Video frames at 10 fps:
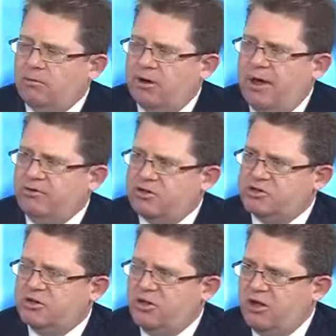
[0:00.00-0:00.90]
having a
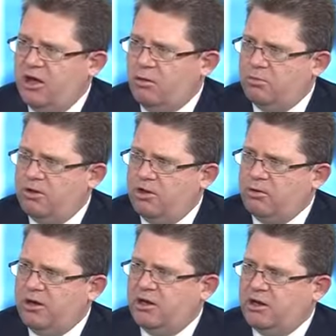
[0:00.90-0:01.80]
CEO appear
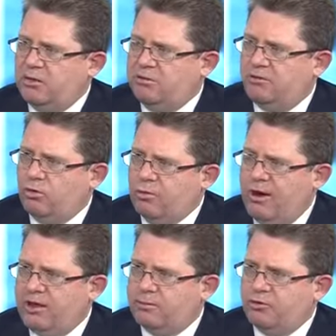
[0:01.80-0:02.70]
regularly before a
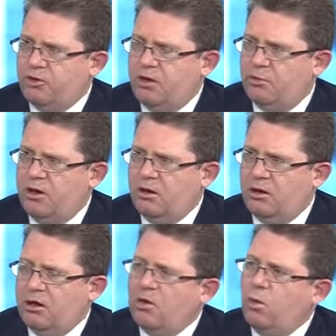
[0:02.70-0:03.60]
parliamentary committee
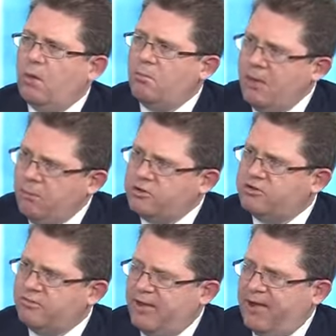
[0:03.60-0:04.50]
where
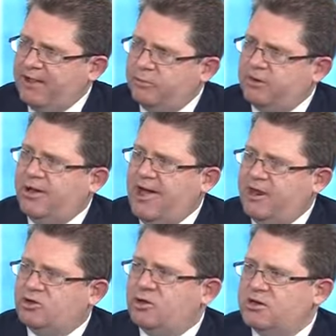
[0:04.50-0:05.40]
members of parliament
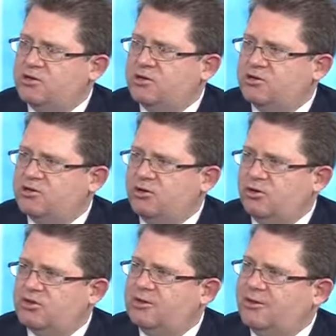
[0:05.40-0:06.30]
can address
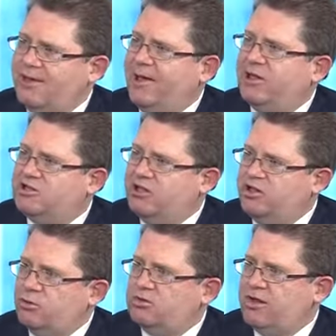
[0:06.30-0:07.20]
concerns that their
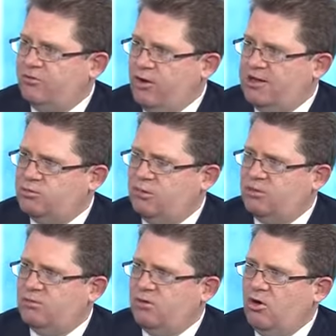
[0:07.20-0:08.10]
constituents have raised with
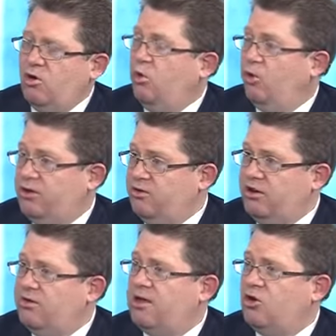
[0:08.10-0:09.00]
them or
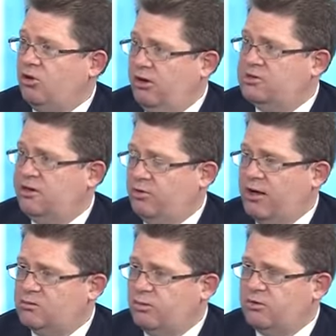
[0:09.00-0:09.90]
indeed their colleagues have
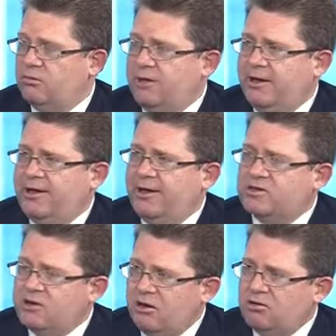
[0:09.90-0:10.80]
raised with them
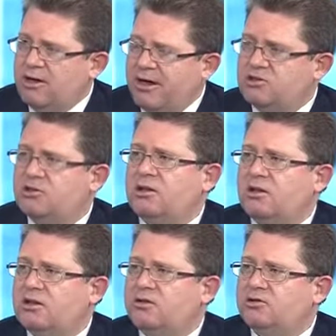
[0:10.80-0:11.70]
is going to actually
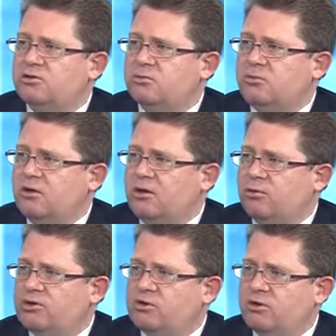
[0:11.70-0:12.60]
lead to them, their
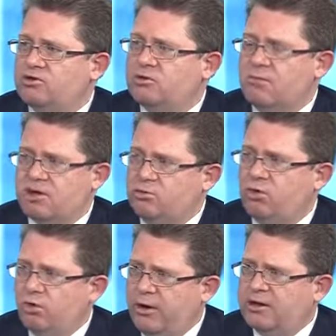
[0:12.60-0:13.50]
resolution much
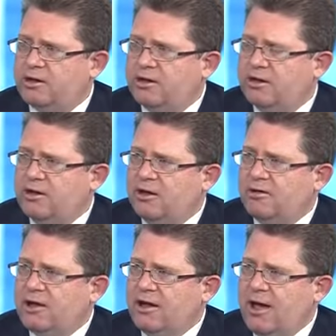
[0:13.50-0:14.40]
more quickly
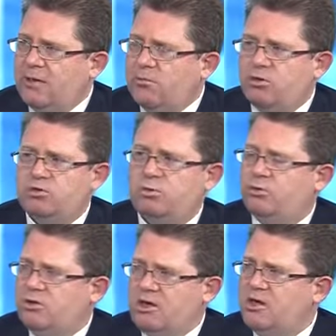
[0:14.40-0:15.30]
than a
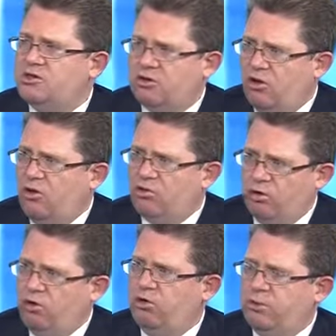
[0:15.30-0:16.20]
multiple years long
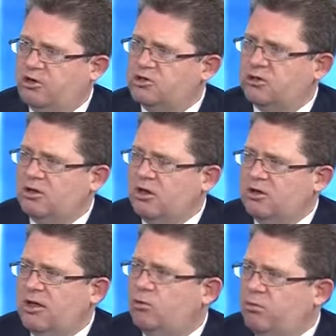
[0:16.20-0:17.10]
royal commission
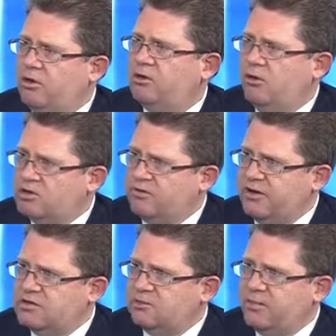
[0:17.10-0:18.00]
that will be a lawyer's
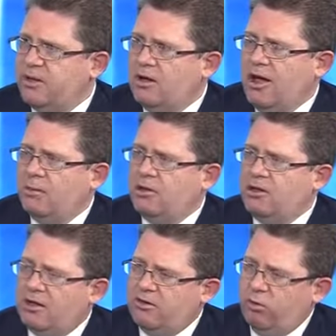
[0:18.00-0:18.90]
fest. Um,
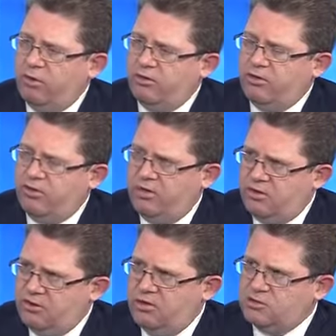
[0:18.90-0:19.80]
you know, what
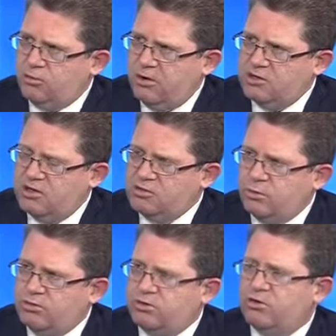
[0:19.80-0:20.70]
the, this process
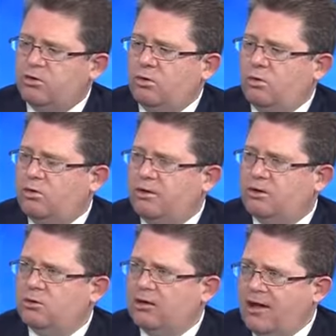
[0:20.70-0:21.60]
will do will be
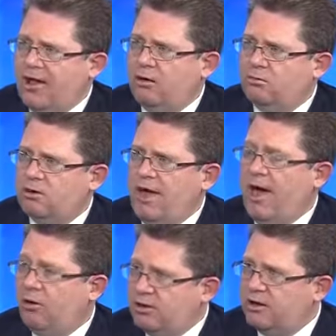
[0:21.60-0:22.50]
to allow
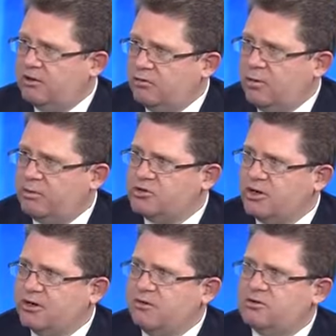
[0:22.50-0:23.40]
our elected
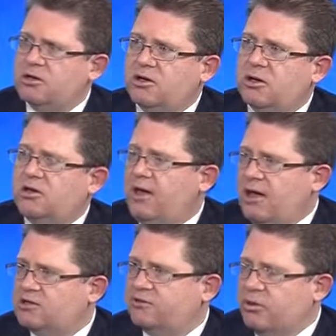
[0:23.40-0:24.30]
representatives in the
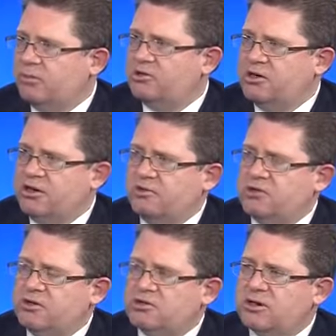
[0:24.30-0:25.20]
House of Representatives
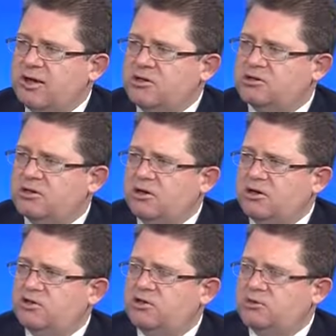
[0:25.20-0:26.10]
in this case
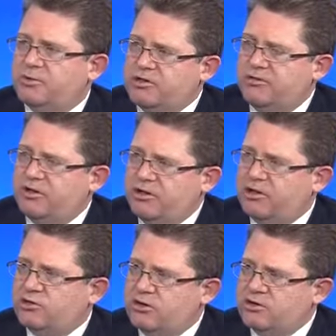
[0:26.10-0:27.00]
to specifically
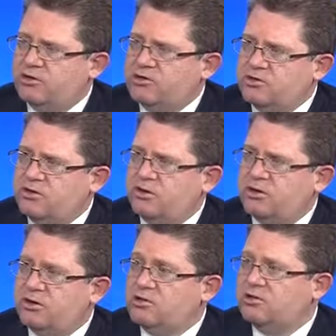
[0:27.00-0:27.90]
address
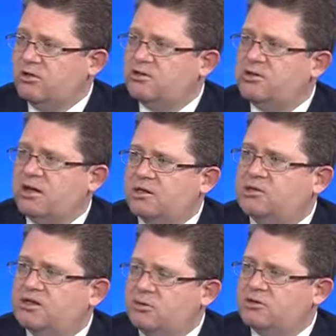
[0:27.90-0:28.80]
concerns their
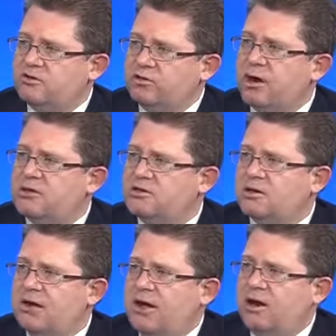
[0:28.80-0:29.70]
constituents have raised.
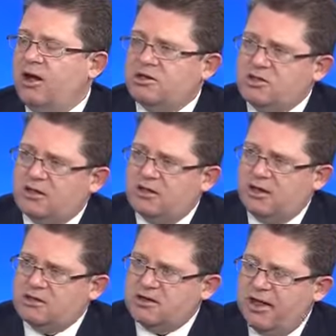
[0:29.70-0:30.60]
And I actually think
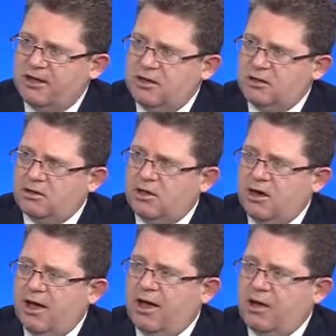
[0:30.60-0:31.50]
that's targeted
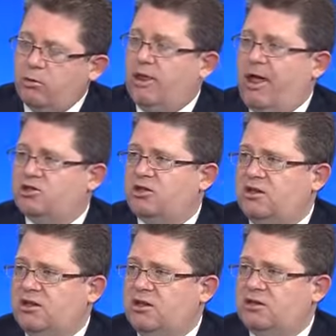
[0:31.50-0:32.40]
uh, and will actually
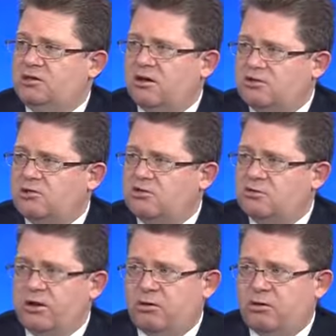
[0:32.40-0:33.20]
lead to those issues being